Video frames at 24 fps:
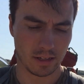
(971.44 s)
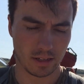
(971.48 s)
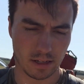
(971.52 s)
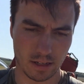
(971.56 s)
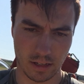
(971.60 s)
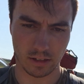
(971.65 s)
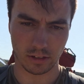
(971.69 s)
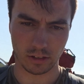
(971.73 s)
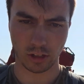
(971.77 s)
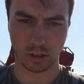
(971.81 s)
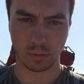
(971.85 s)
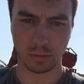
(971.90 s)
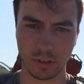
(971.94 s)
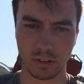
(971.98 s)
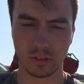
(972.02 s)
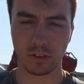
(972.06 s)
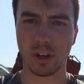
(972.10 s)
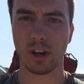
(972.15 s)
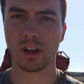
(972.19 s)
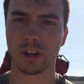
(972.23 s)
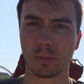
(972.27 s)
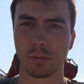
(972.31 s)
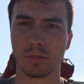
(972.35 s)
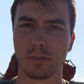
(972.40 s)
it's going to be
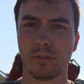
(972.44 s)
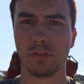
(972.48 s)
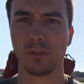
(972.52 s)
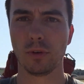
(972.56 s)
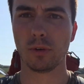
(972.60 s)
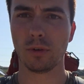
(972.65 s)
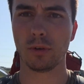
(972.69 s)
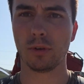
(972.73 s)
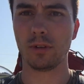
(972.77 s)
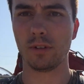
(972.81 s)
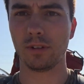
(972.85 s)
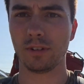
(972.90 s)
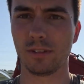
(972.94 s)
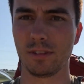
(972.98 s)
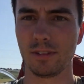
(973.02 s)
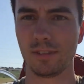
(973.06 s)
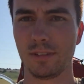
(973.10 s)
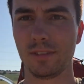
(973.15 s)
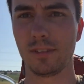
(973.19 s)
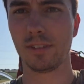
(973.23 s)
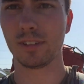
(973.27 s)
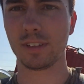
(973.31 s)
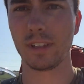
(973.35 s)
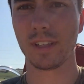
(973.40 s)
dark before
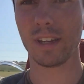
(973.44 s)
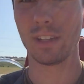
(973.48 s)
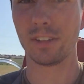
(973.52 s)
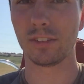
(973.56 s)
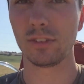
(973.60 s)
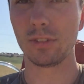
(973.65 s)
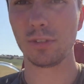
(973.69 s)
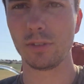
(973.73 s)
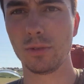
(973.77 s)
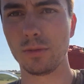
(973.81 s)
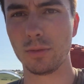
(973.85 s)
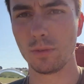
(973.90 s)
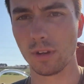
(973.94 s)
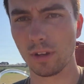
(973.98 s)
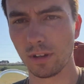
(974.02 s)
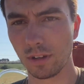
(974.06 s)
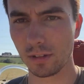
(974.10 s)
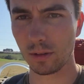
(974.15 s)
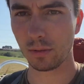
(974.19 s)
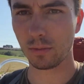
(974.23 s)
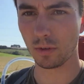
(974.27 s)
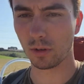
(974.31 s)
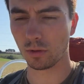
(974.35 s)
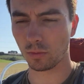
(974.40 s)
we get to
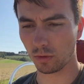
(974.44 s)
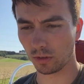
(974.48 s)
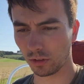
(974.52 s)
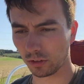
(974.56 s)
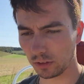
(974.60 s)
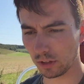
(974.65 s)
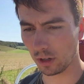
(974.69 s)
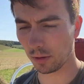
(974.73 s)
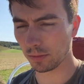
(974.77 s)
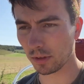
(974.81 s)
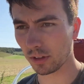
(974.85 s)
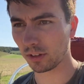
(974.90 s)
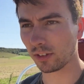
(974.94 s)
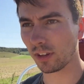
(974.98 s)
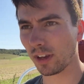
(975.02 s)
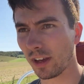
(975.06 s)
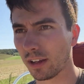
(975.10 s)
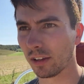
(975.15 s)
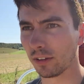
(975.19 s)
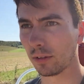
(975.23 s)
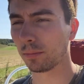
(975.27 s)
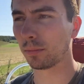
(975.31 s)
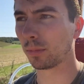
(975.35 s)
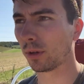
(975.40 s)
where I want to set up the
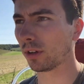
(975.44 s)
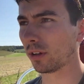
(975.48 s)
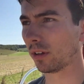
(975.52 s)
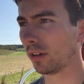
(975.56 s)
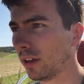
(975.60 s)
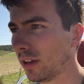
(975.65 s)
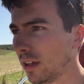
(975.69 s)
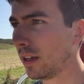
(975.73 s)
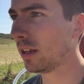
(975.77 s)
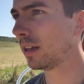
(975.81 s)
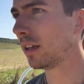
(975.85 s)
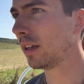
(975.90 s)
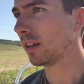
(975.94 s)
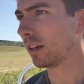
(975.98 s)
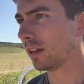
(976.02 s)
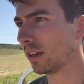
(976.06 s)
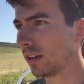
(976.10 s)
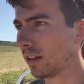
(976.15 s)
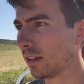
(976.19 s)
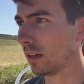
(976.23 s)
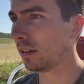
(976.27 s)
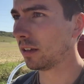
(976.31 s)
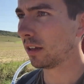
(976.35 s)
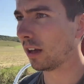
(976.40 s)
tent.
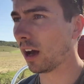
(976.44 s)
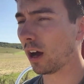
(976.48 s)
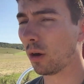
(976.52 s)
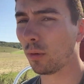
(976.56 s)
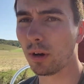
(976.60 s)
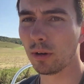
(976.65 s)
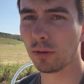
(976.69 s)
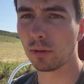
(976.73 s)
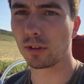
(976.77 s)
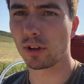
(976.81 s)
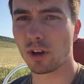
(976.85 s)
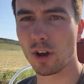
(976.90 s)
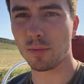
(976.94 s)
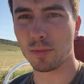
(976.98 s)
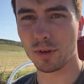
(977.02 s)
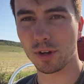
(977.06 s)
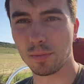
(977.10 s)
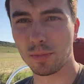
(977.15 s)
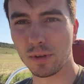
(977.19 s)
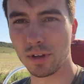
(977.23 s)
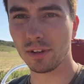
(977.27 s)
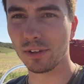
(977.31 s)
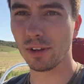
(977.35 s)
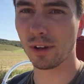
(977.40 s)
Oh well, can't be
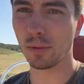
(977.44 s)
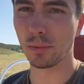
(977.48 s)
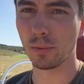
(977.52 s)
late.